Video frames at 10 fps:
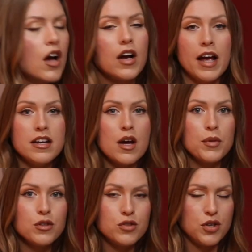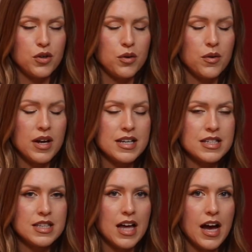Okay, number 2
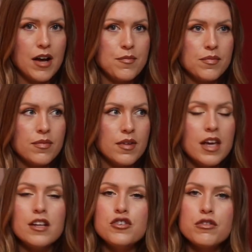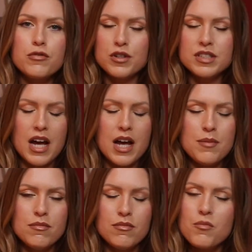is that it is your first
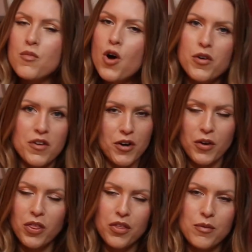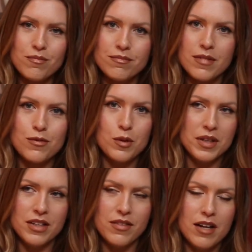time on Earth, if you
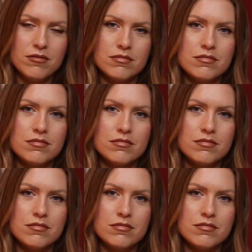believe that.